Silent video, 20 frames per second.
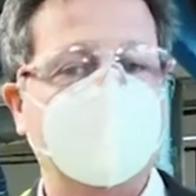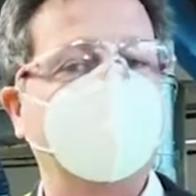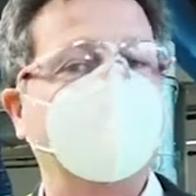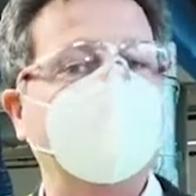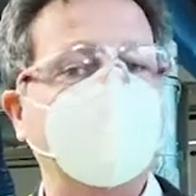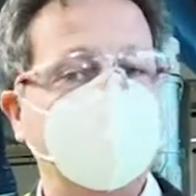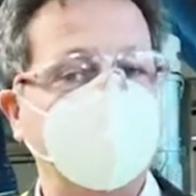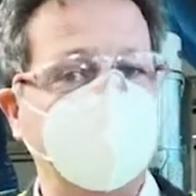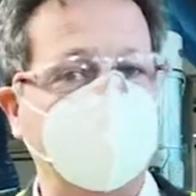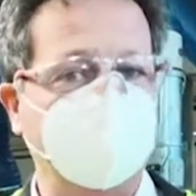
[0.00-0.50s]

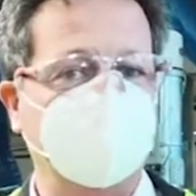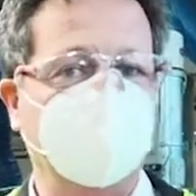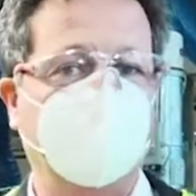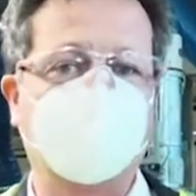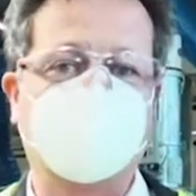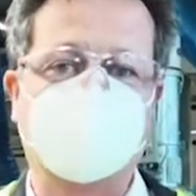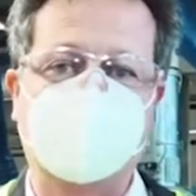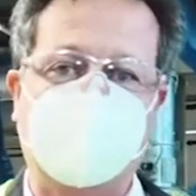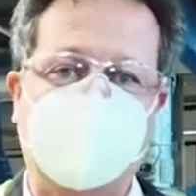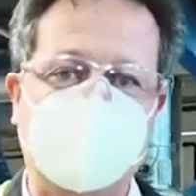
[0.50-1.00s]
Maybe
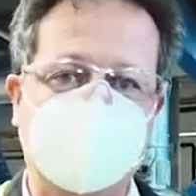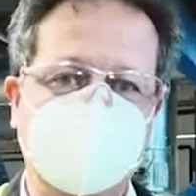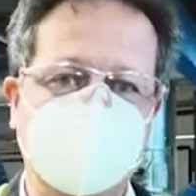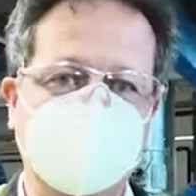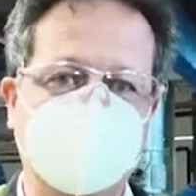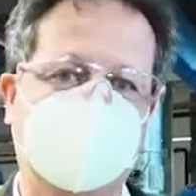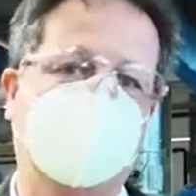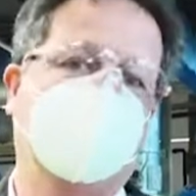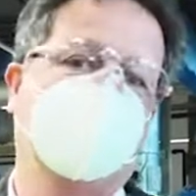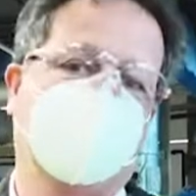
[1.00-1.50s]
more
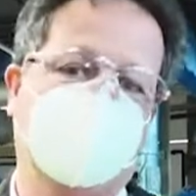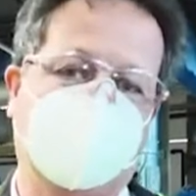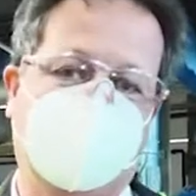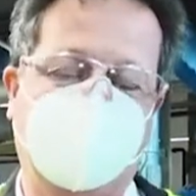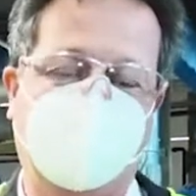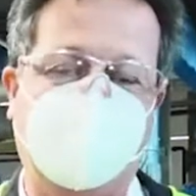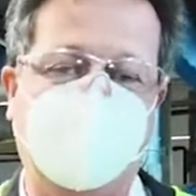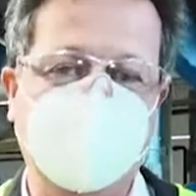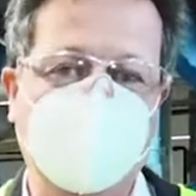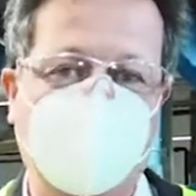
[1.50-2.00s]
tired, that's what
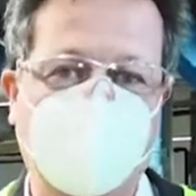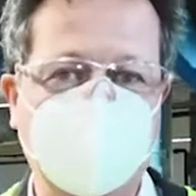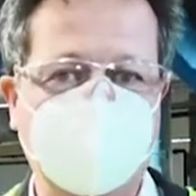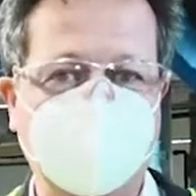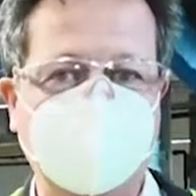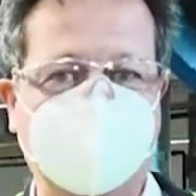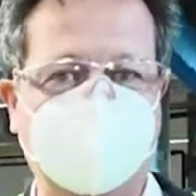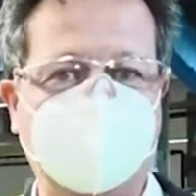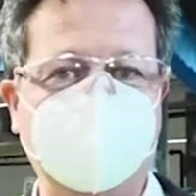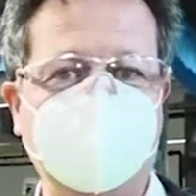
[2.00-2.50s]
I
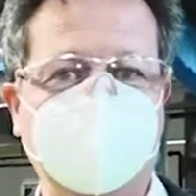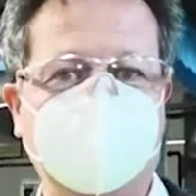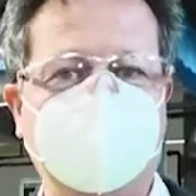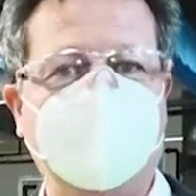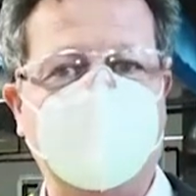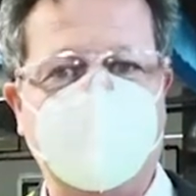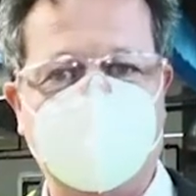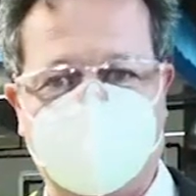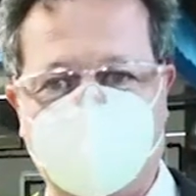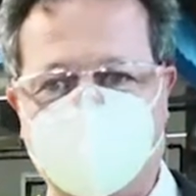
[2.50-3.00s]
hope at least,
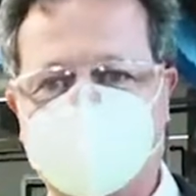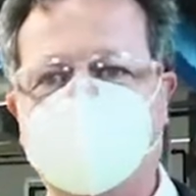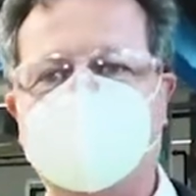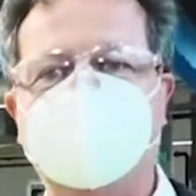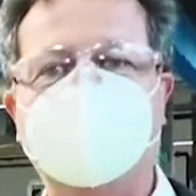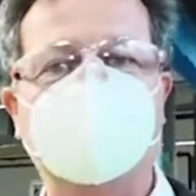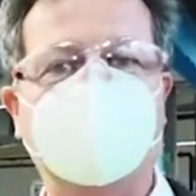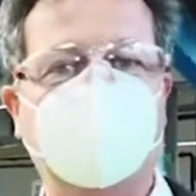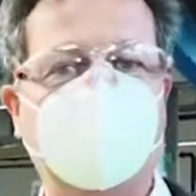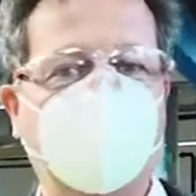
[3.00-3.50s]
because
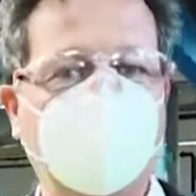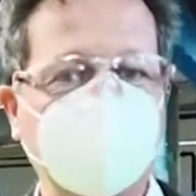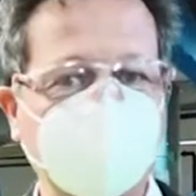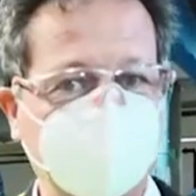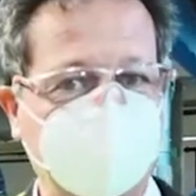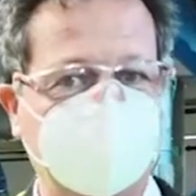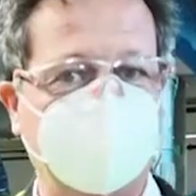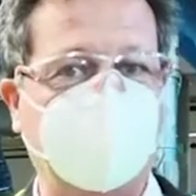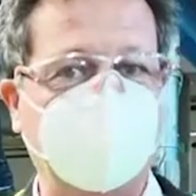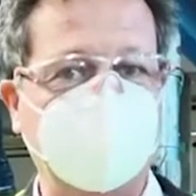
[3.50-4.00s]
they did a
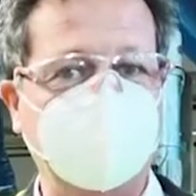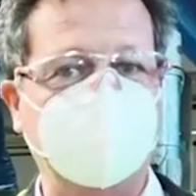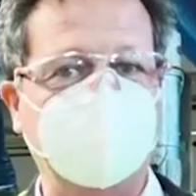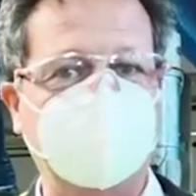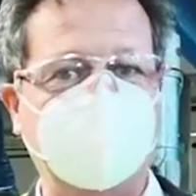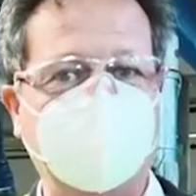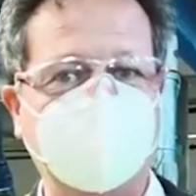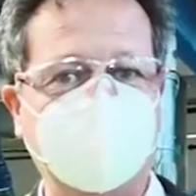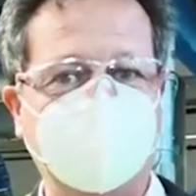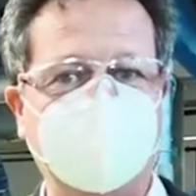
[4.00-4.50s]
lot of work
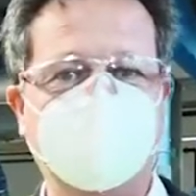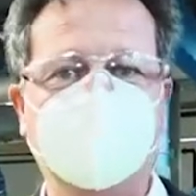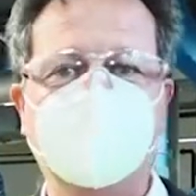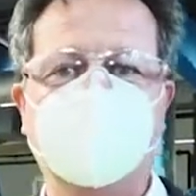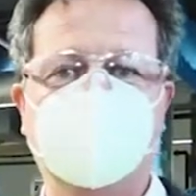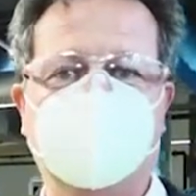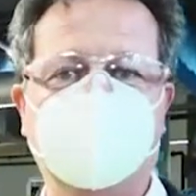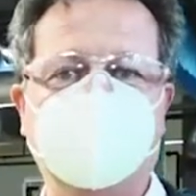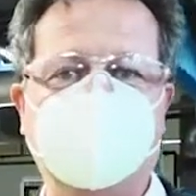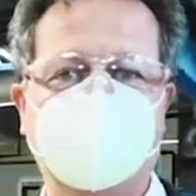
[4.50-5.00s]
for us
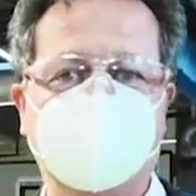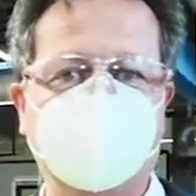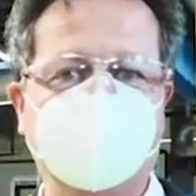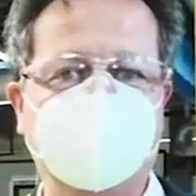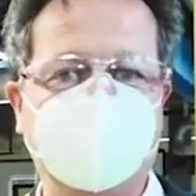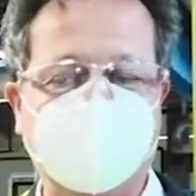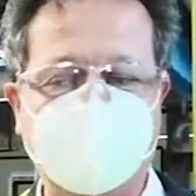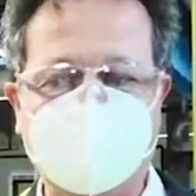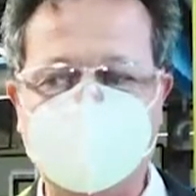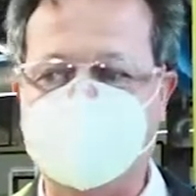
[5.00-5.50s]
to
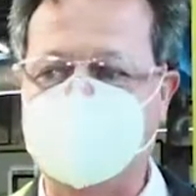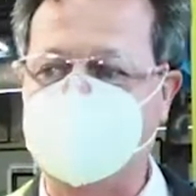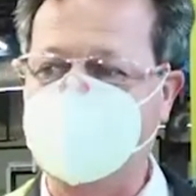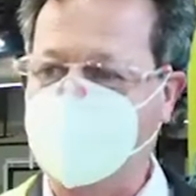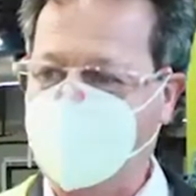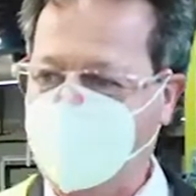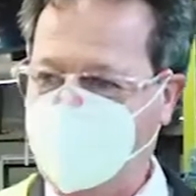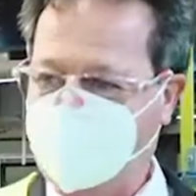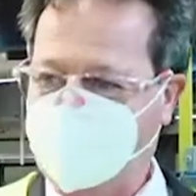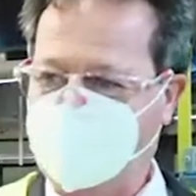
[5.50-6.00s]
manufacture
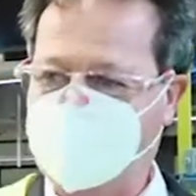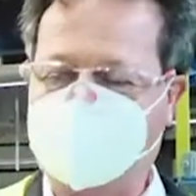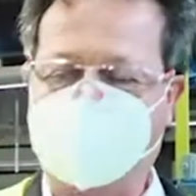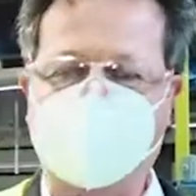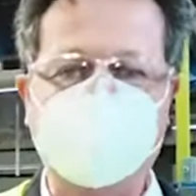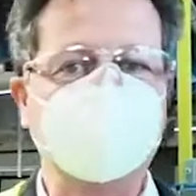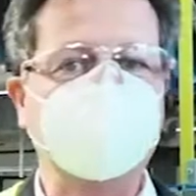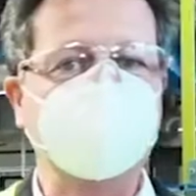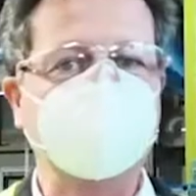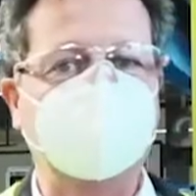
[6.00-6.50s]
the
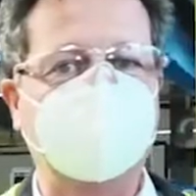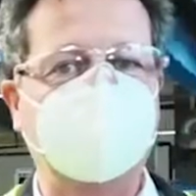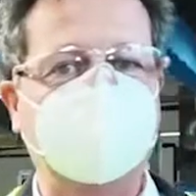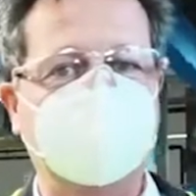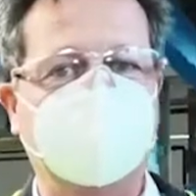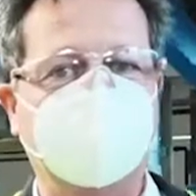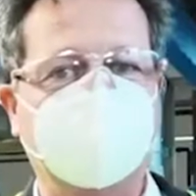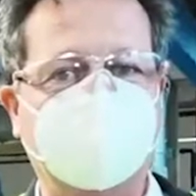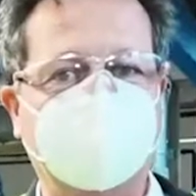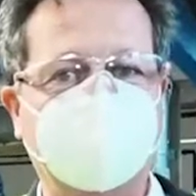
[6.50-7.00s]
cable
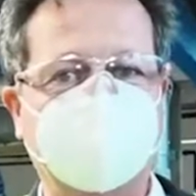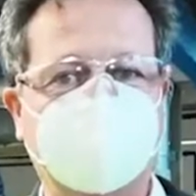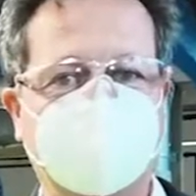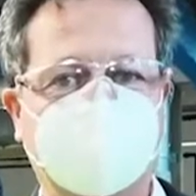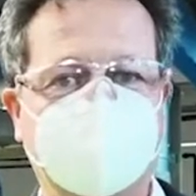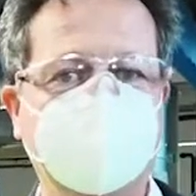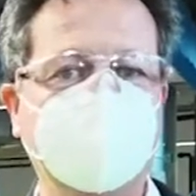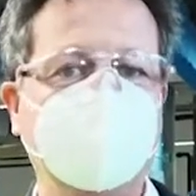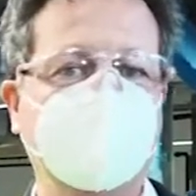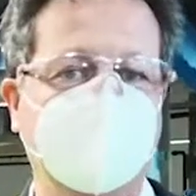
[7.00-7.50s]
protection
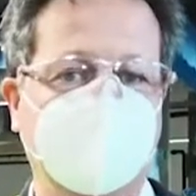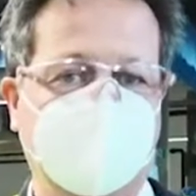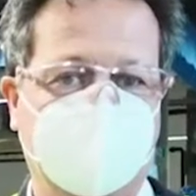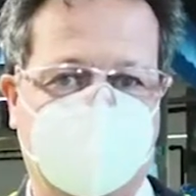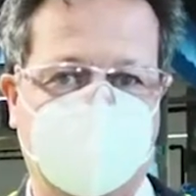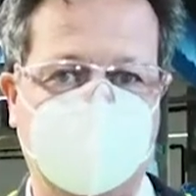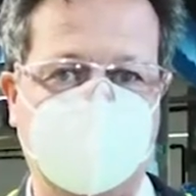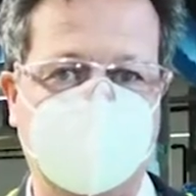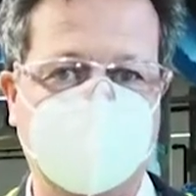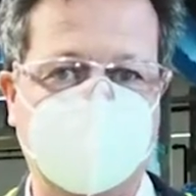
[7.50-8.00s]
system
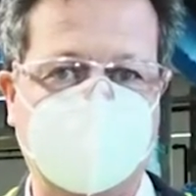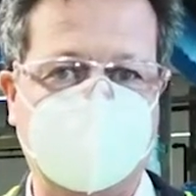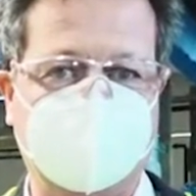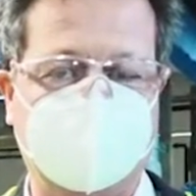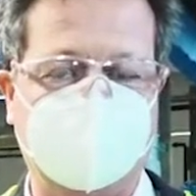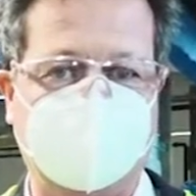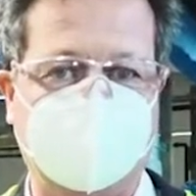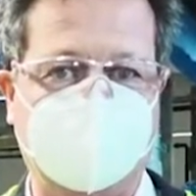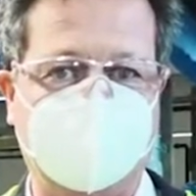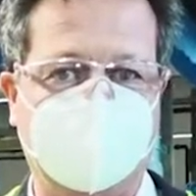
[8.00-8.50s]
for you at
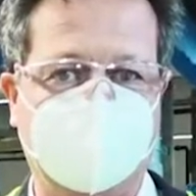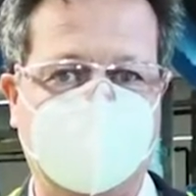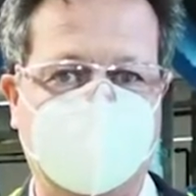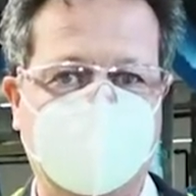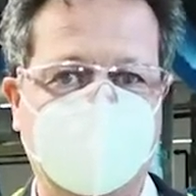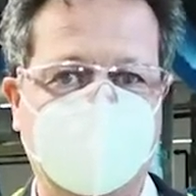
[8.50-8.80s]
the end.